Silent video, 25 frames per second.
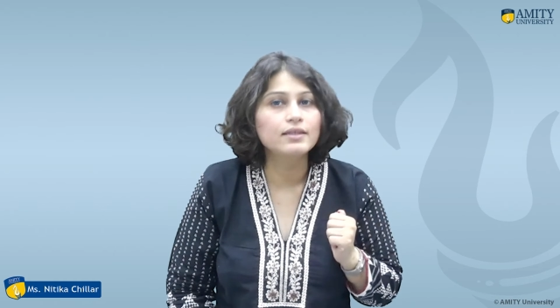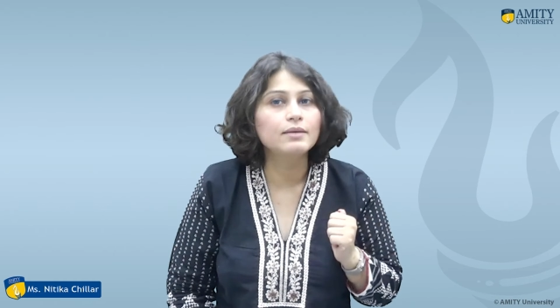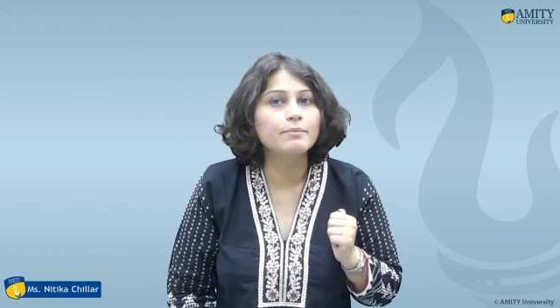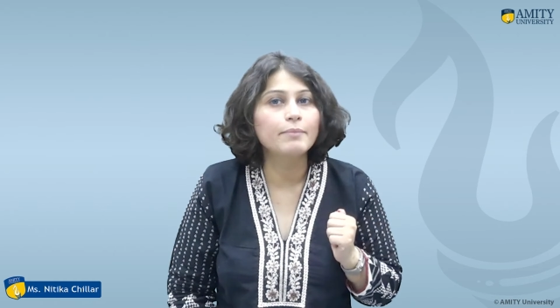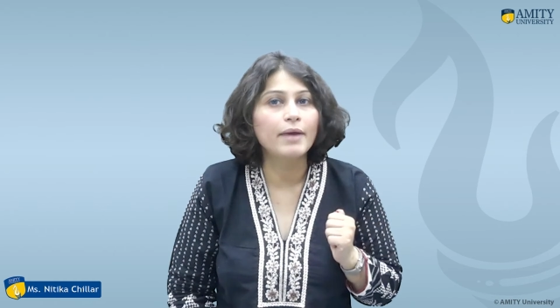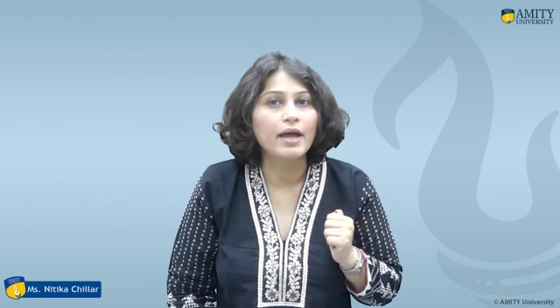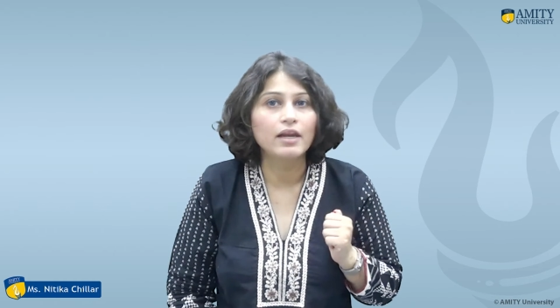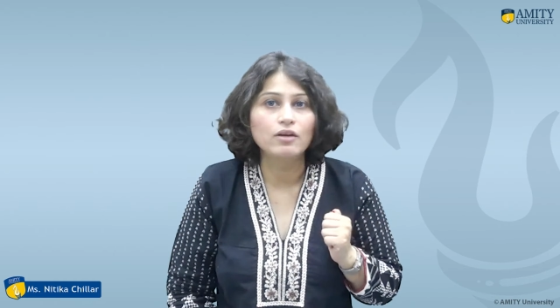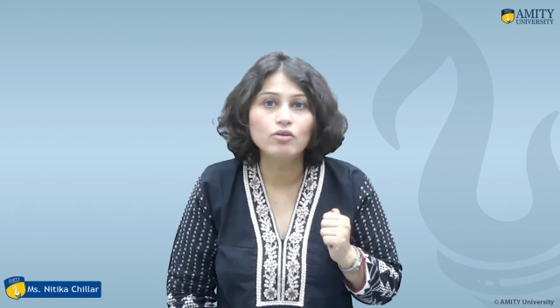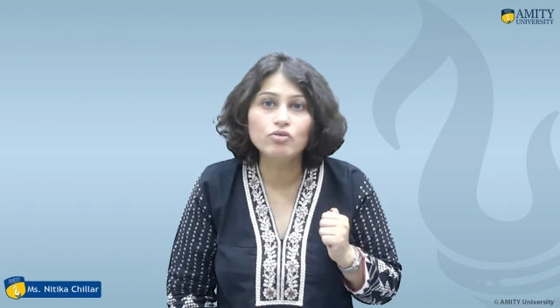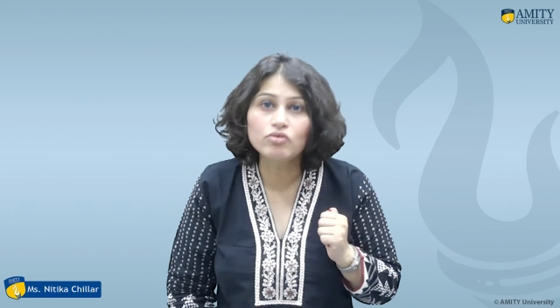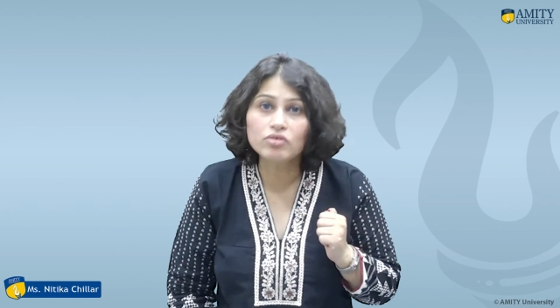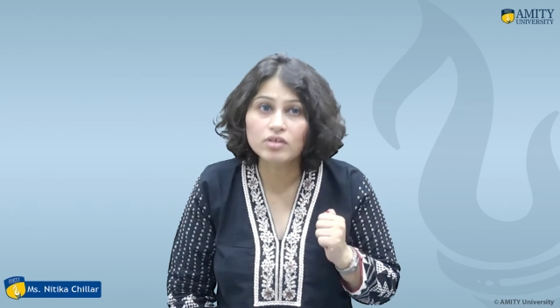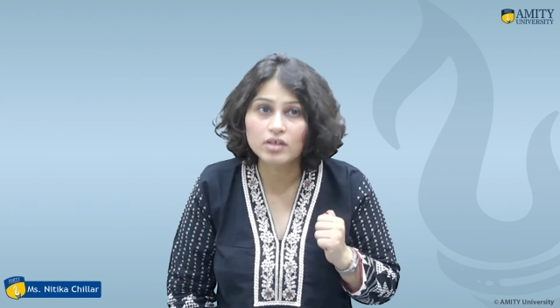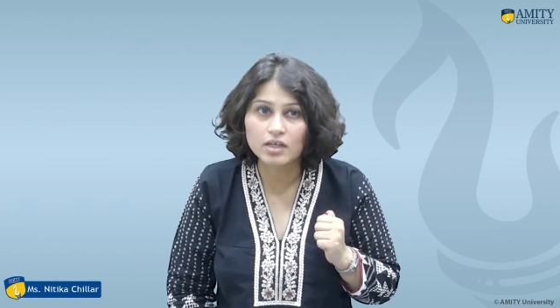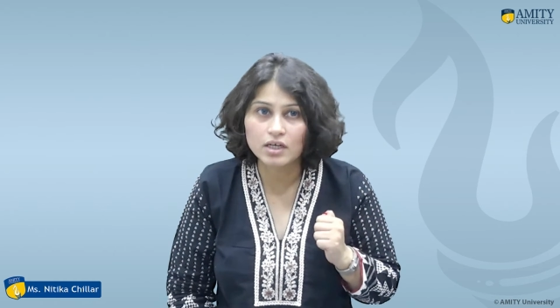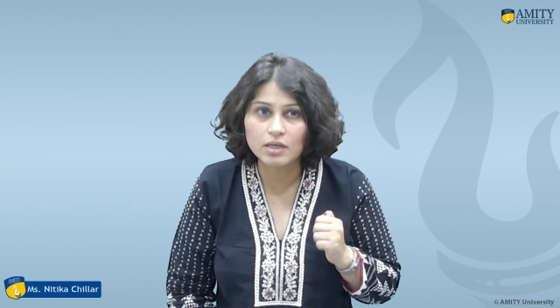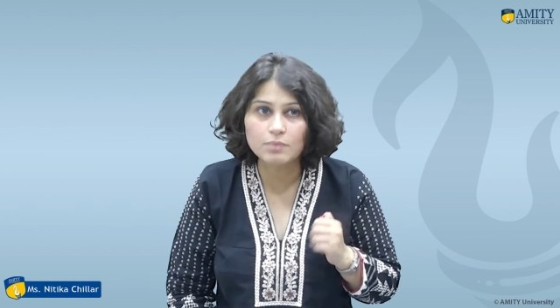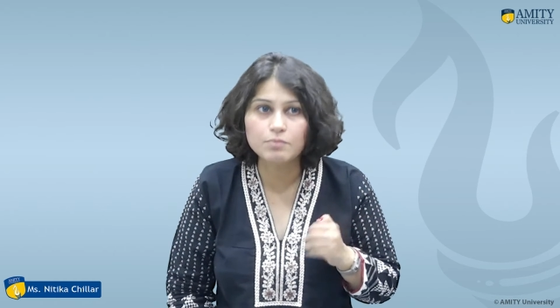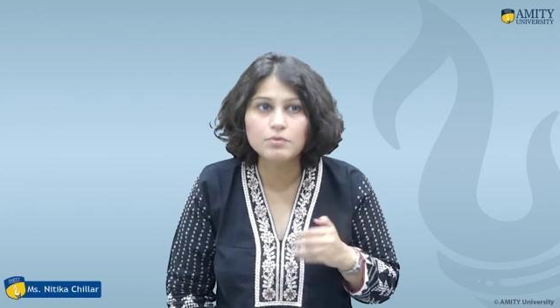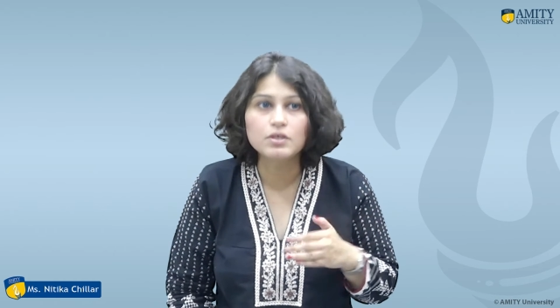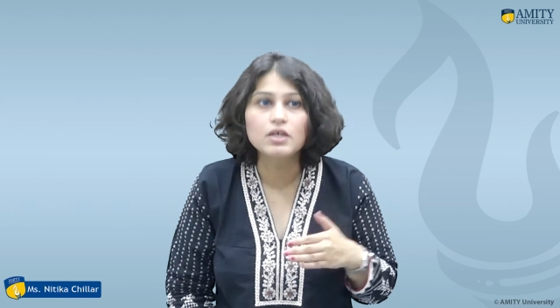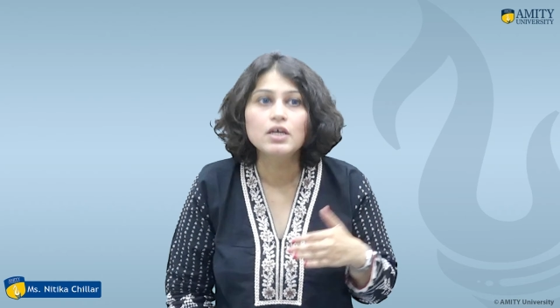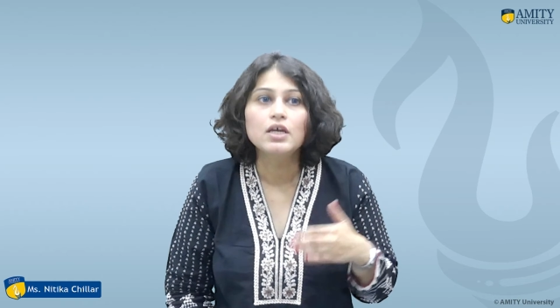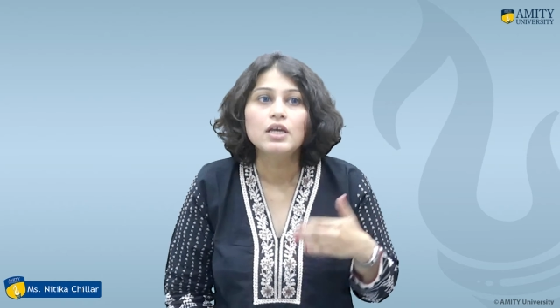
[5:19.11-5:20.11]
the
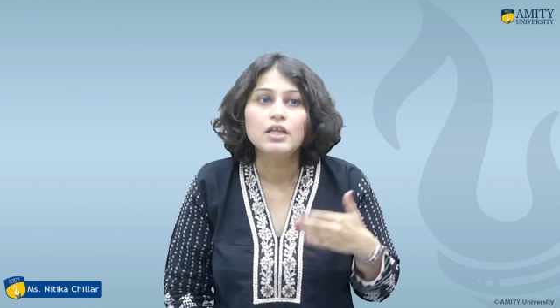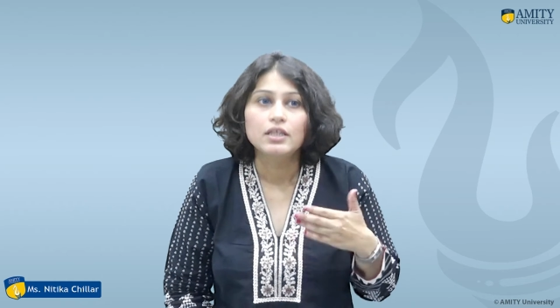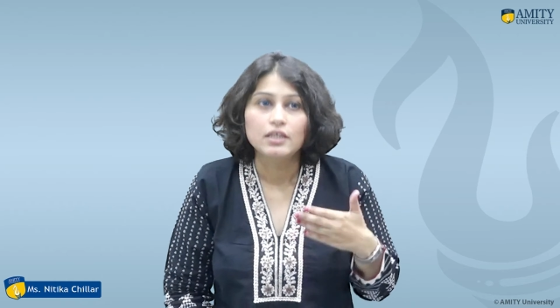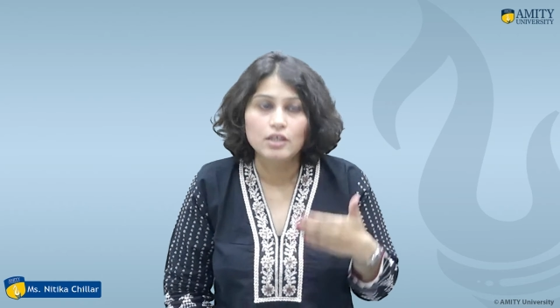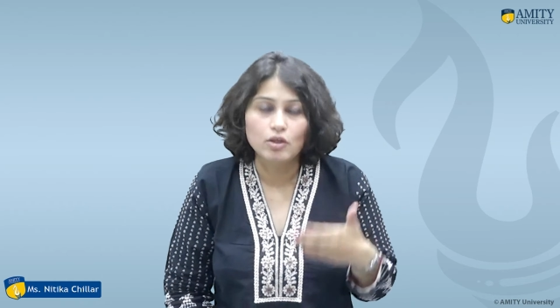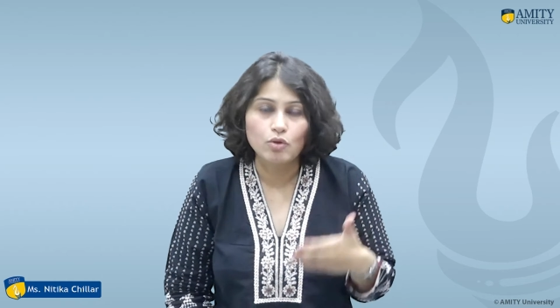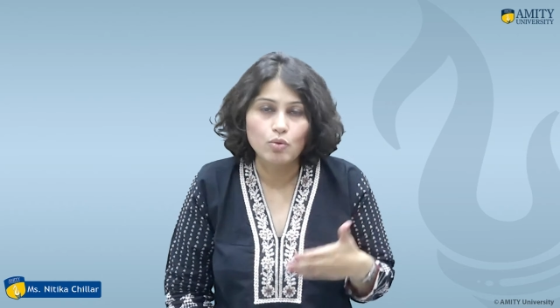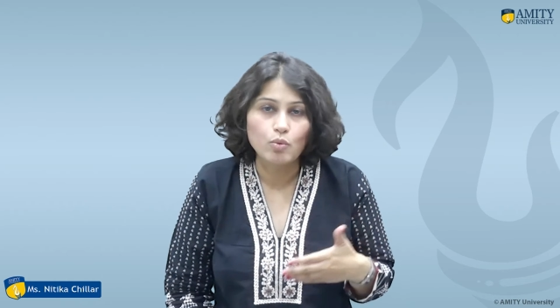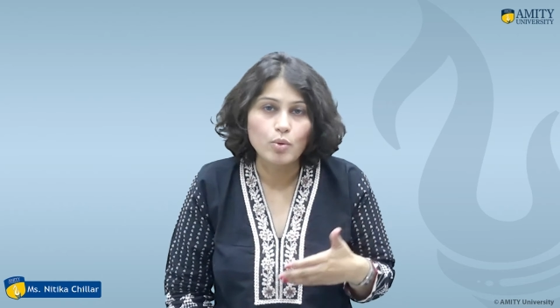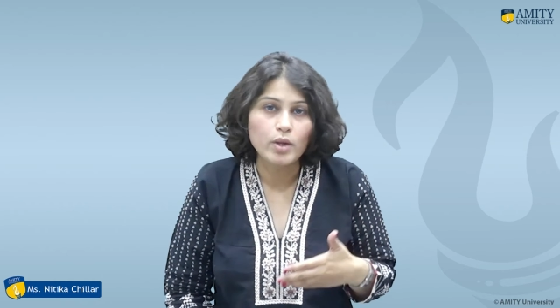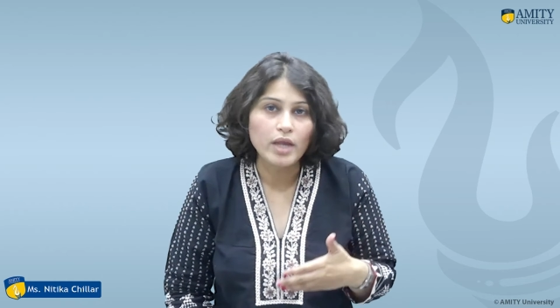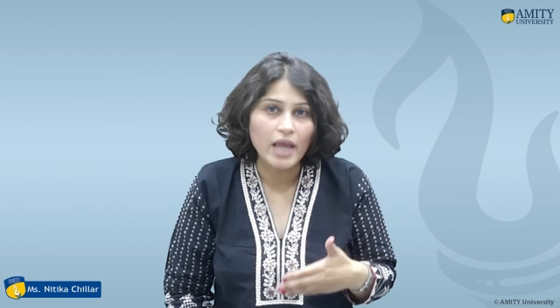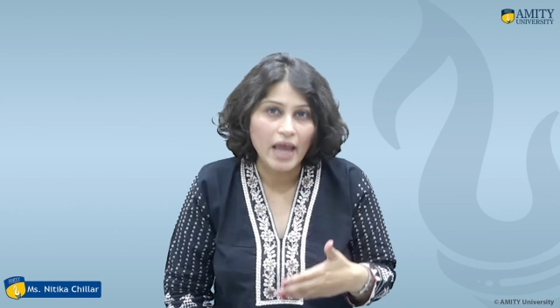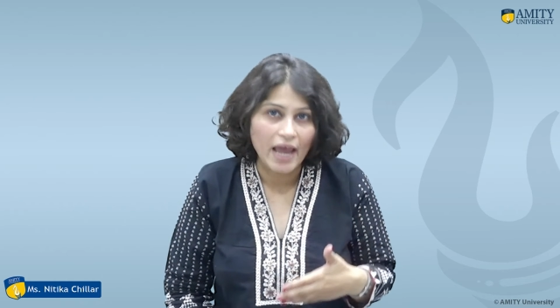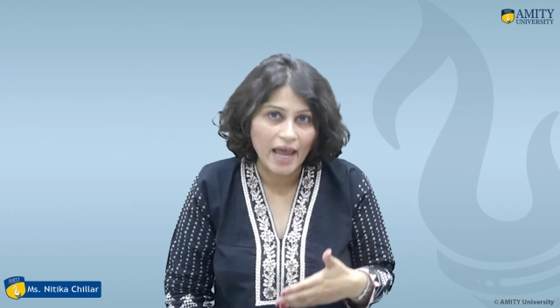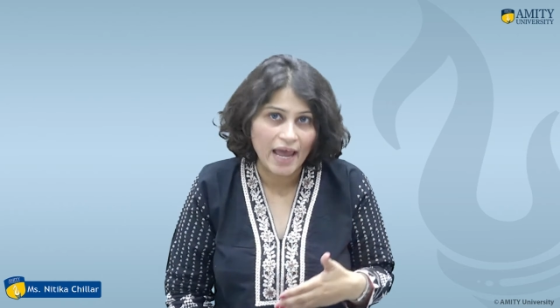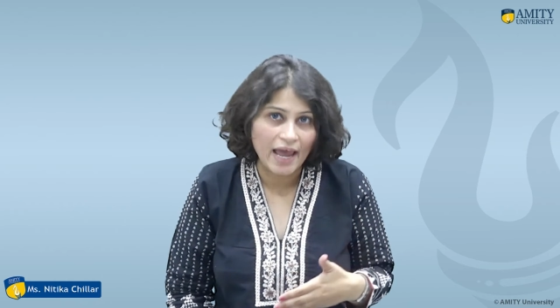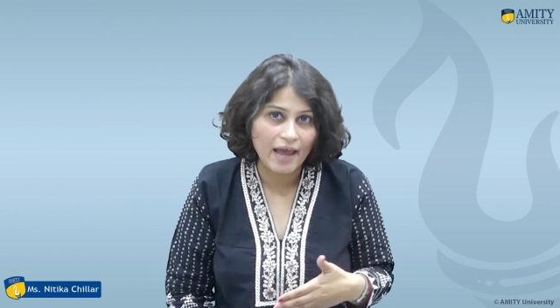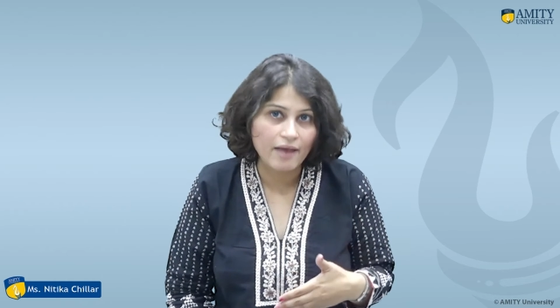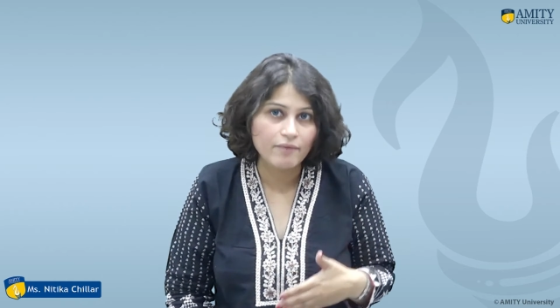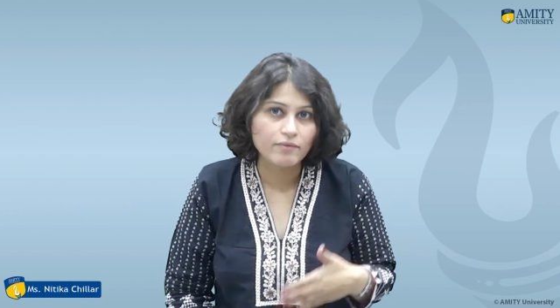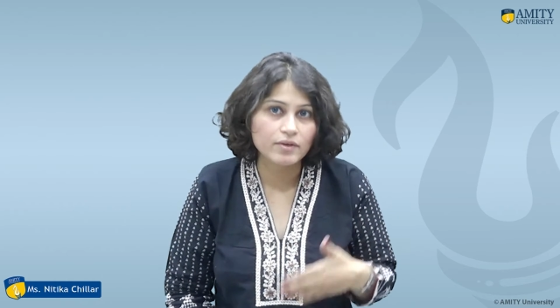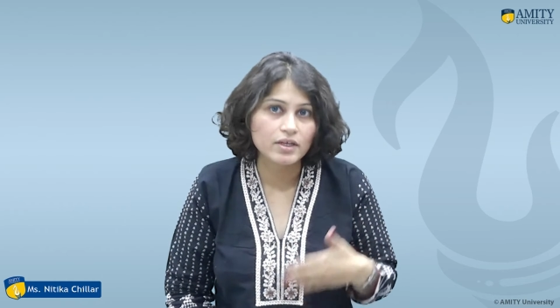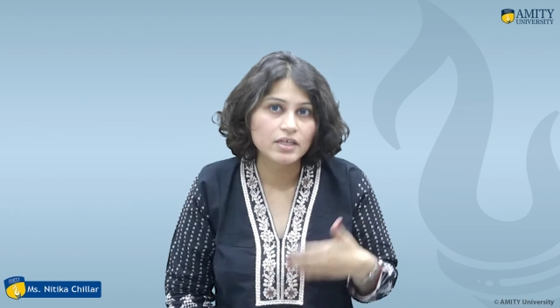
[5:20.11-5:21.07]
manuscript that we have,